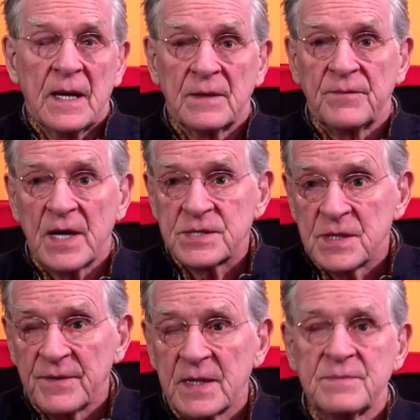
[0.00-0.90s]
and
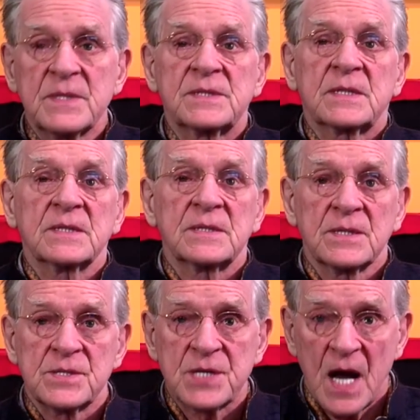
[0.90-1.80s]
Vaishnavite mystics
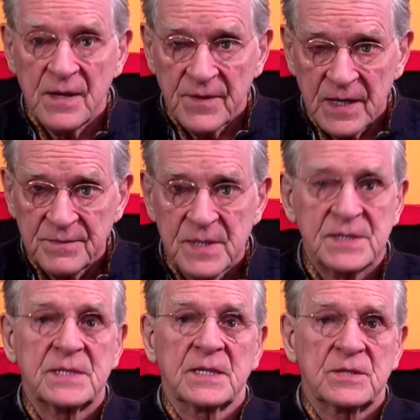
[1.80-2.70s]
and Shaivite
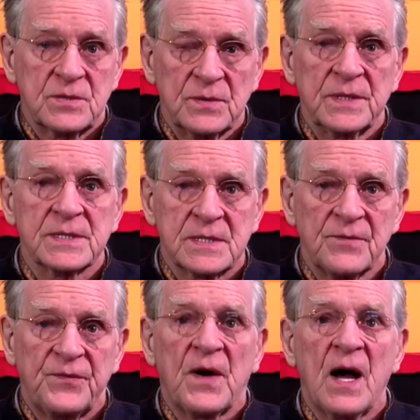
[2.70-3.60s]
mystics, to list
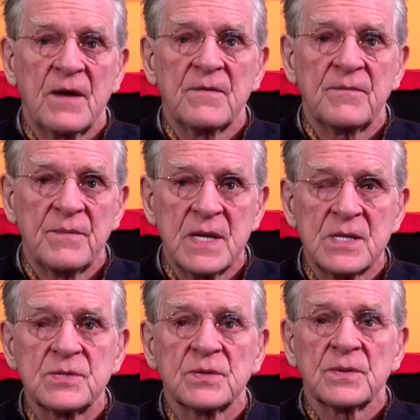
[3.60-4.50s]
the five
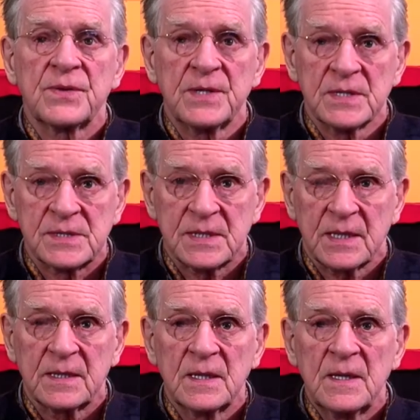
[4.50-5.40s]
major
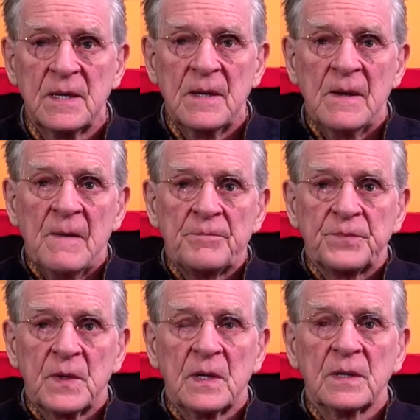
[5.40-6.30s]
theistic,
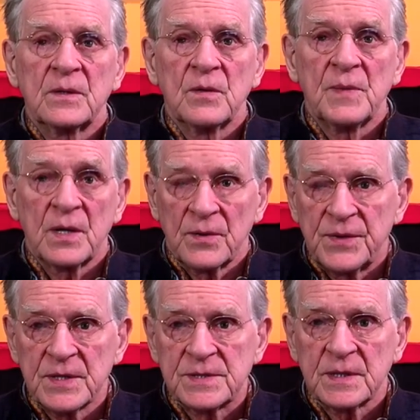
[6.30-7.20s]
uh, you know,
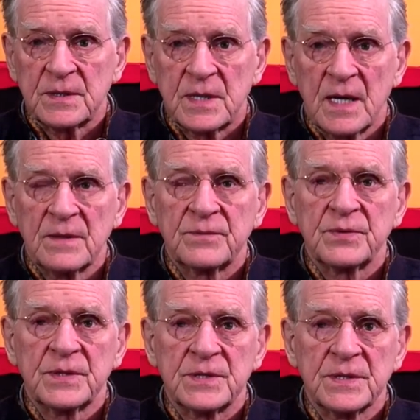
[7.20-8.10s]
monotheistic kind of
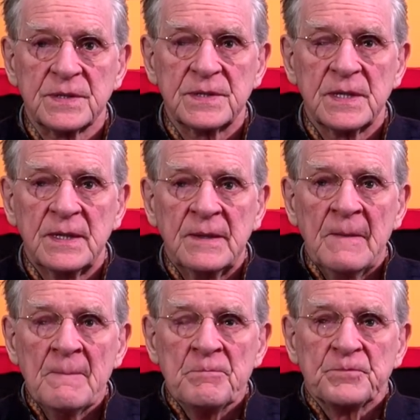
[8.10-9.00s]
traditions.
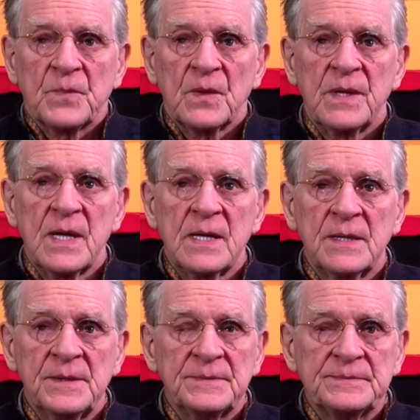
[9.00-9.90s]

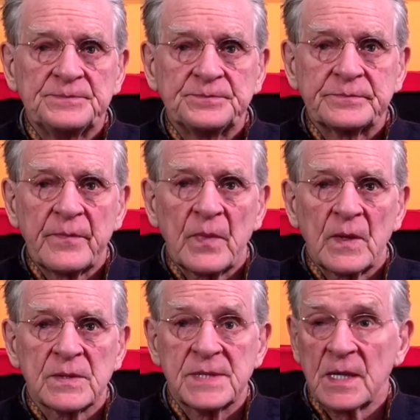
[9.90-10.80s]
They
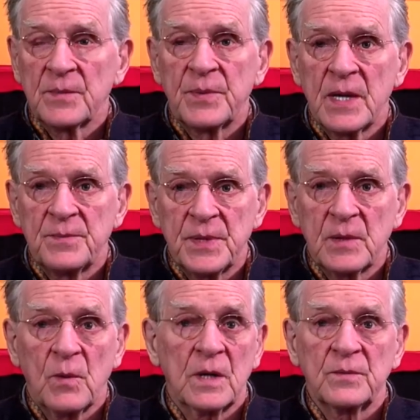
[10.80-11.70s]
celebrate
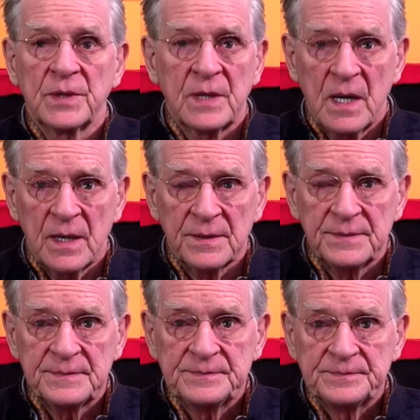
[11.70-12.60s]
being one with God.